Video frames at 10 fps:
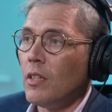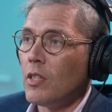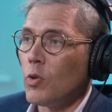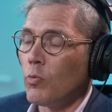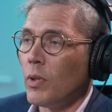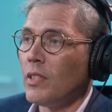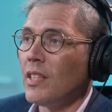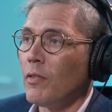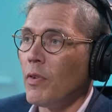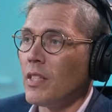So in real
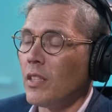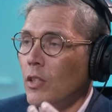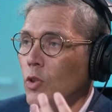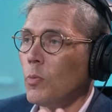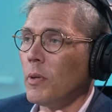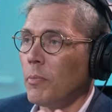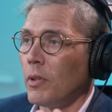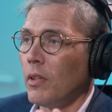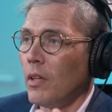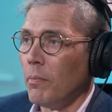estate investing, it's two
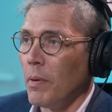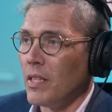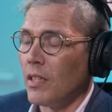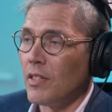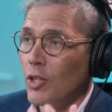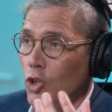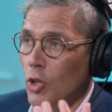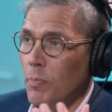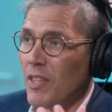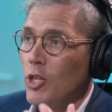people basically. There's the
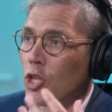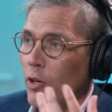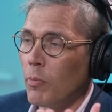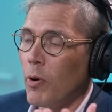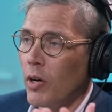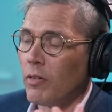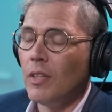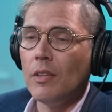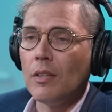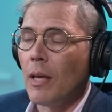GP, the general partner.
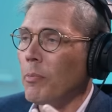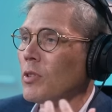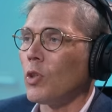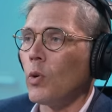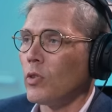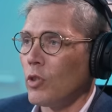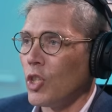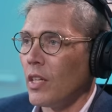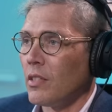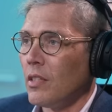That person calls all the
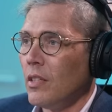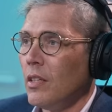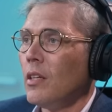shots.